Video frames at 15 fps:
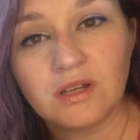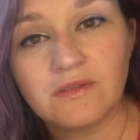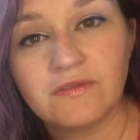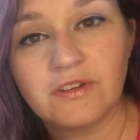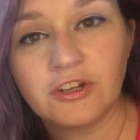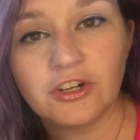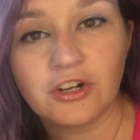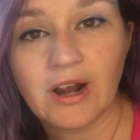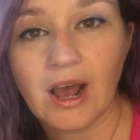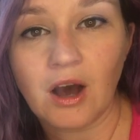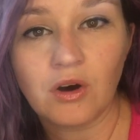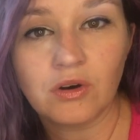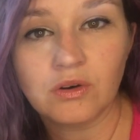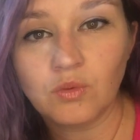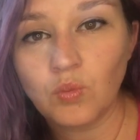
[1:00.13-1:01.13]
figure
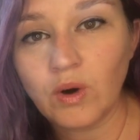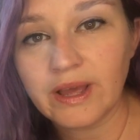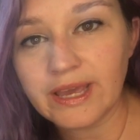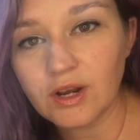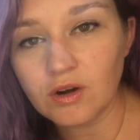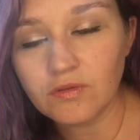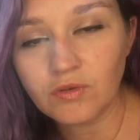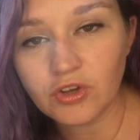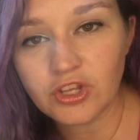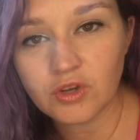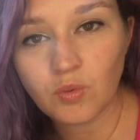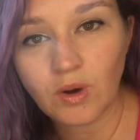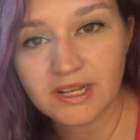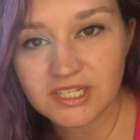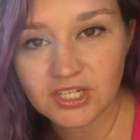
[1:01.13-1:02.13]
out what interval
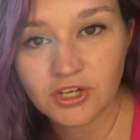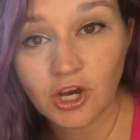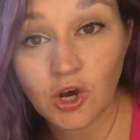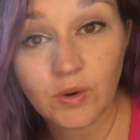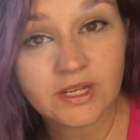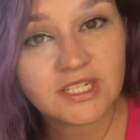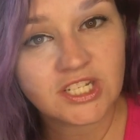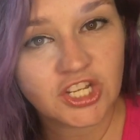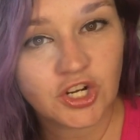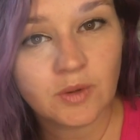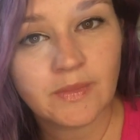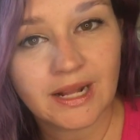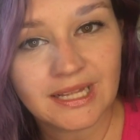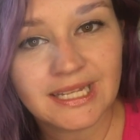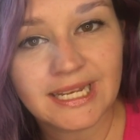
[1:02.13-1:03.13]
you want to go into your
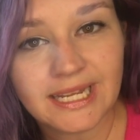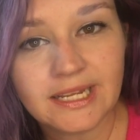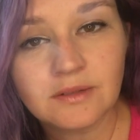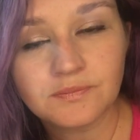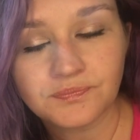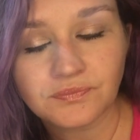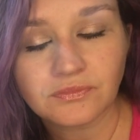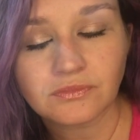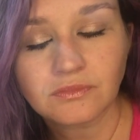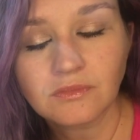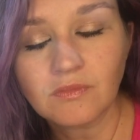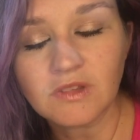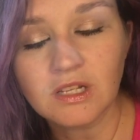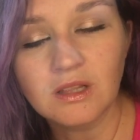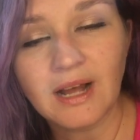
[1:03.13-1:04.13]
melody.
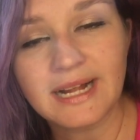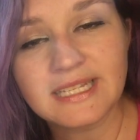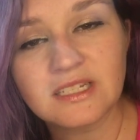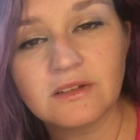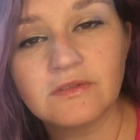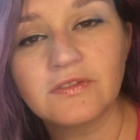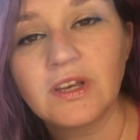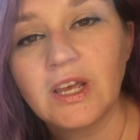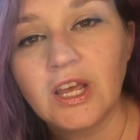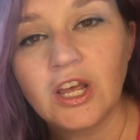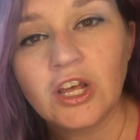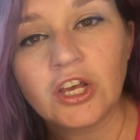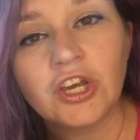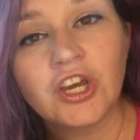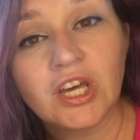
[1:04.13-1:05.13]
Lots of
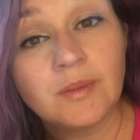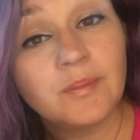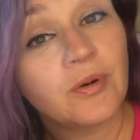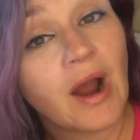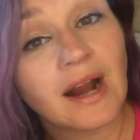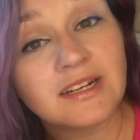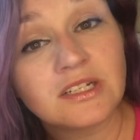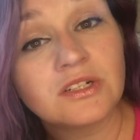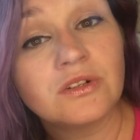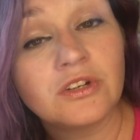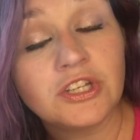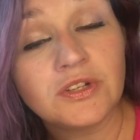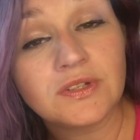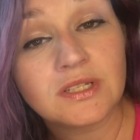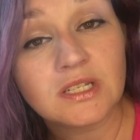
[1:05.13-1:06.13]
good practical
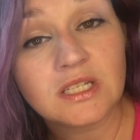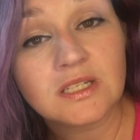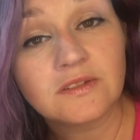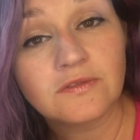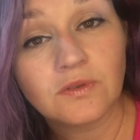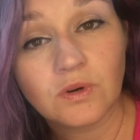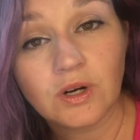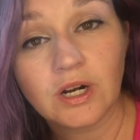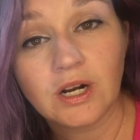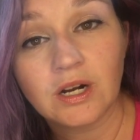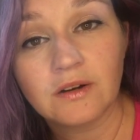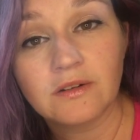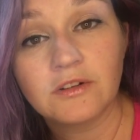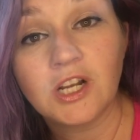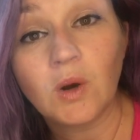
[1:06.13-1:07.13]
uses for
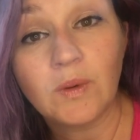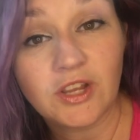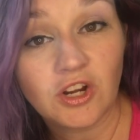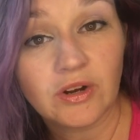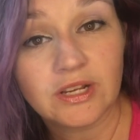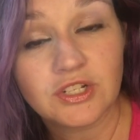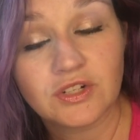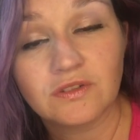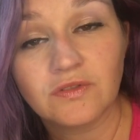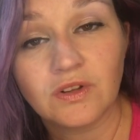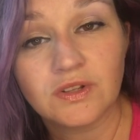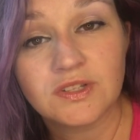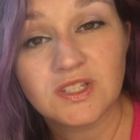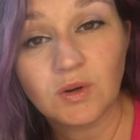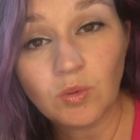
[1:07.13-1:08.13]
knowing your
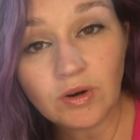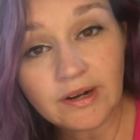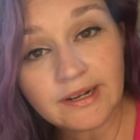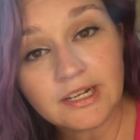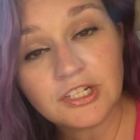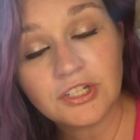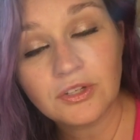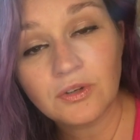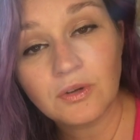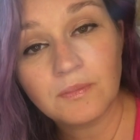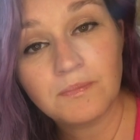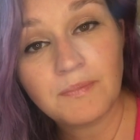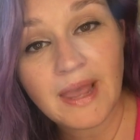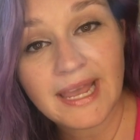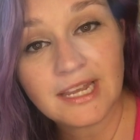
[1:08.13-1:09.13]
intervals. So we're gonna do
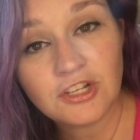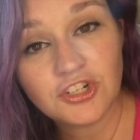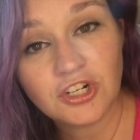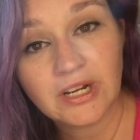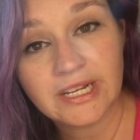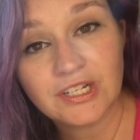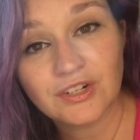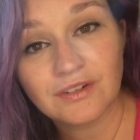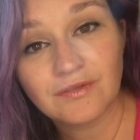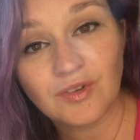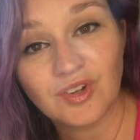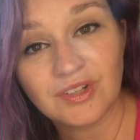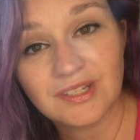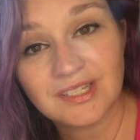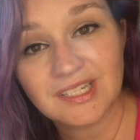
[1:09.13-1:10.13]
major
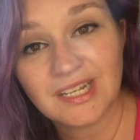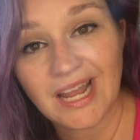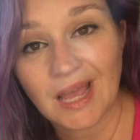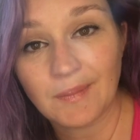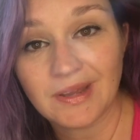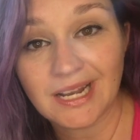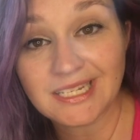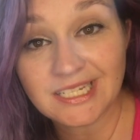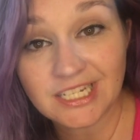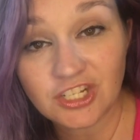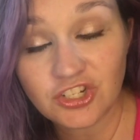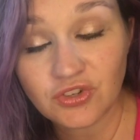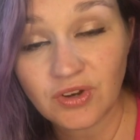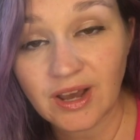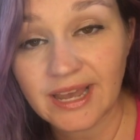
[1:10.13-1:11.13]
intervals today. I'm gonna
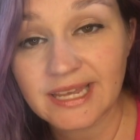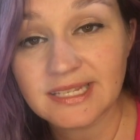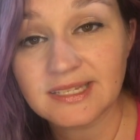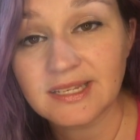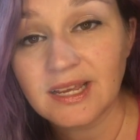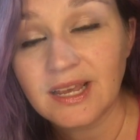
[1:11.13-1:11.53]
teach you guys